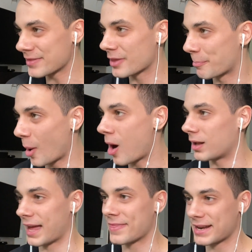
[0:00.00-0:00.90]
the
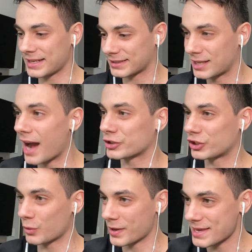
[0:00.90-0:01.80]
ball and then he touched
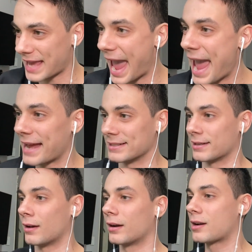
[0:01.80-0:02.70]
it with his hand.
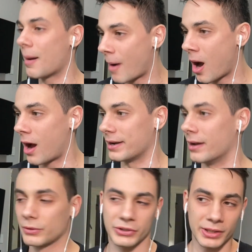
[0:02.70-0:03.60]
Come on!
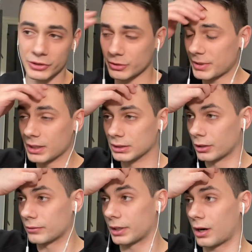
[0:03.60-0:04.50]
Still should be
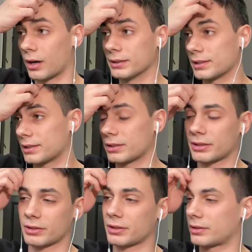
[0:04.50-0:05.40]
alert regardless. It's
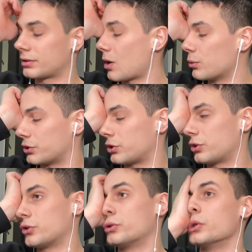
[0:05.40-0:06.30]
just so
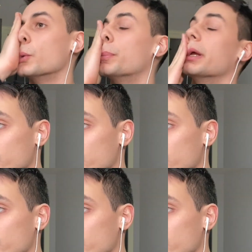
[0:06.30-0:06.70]
stupid.